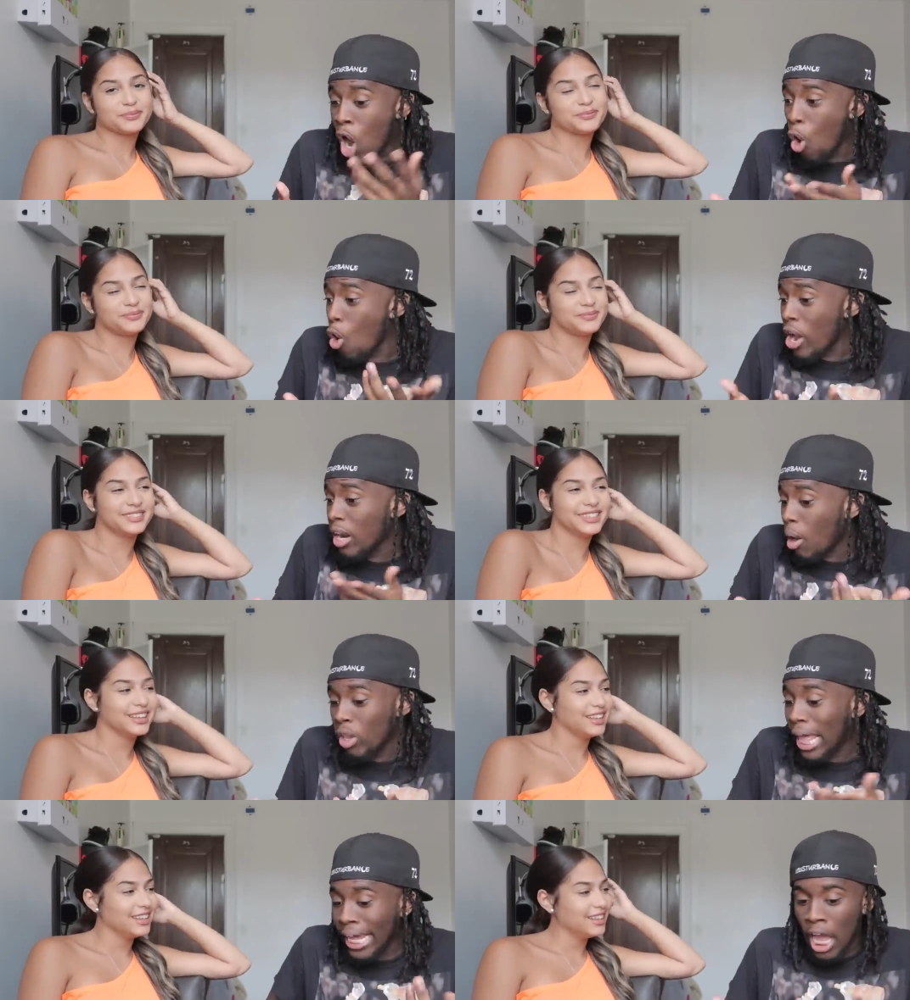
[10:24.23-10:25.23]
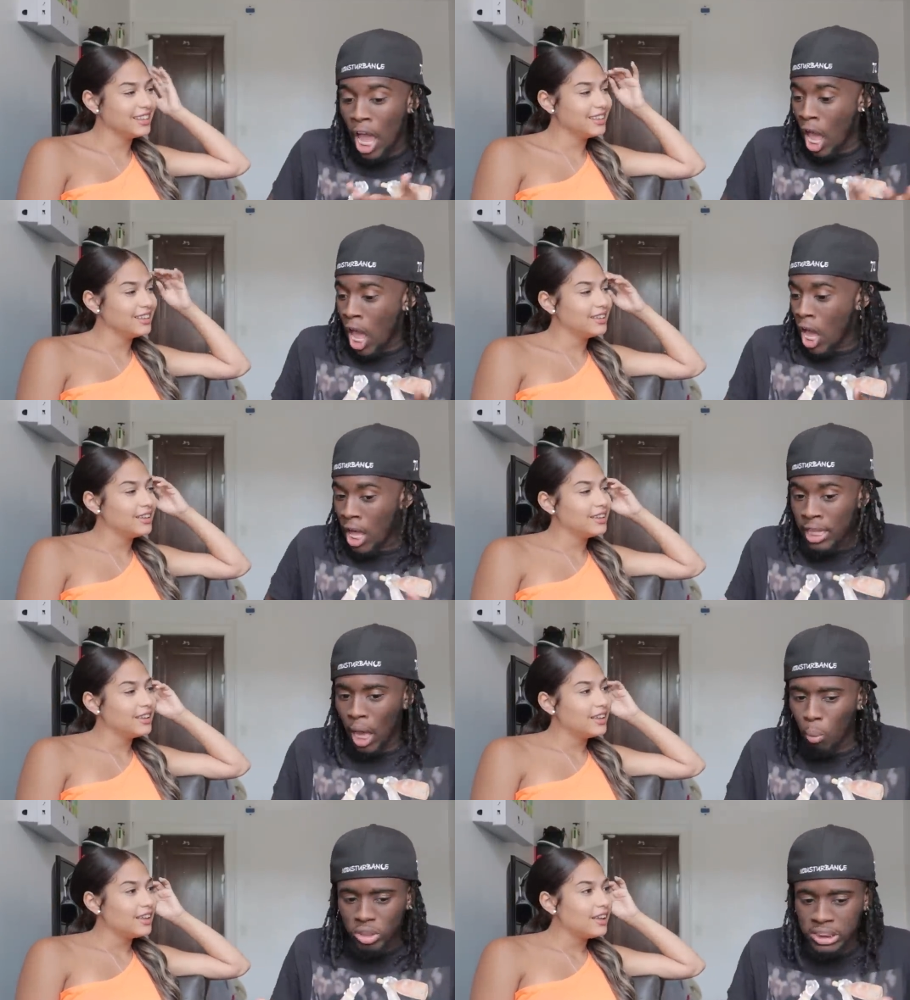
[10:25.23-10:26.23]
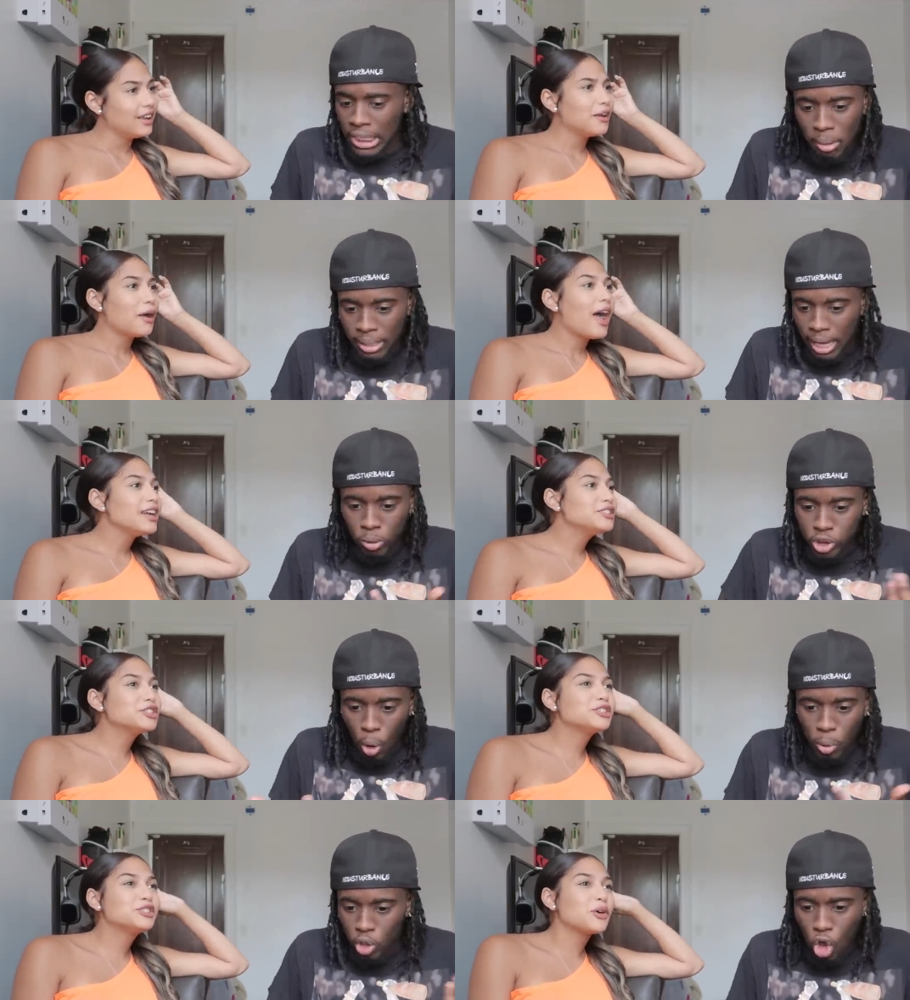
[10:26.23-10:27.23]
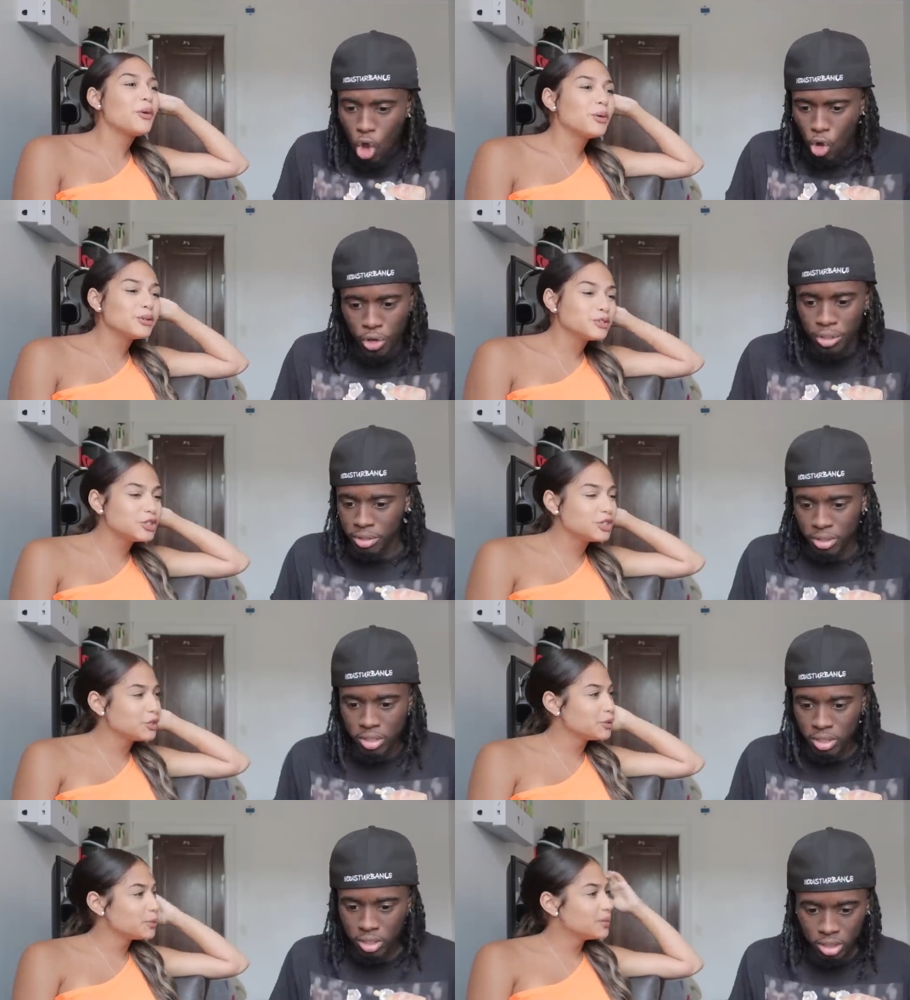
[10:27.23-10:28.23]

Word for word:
Speaker 1: Who hit up? Like, uh, what's up? Like, what's going on? You.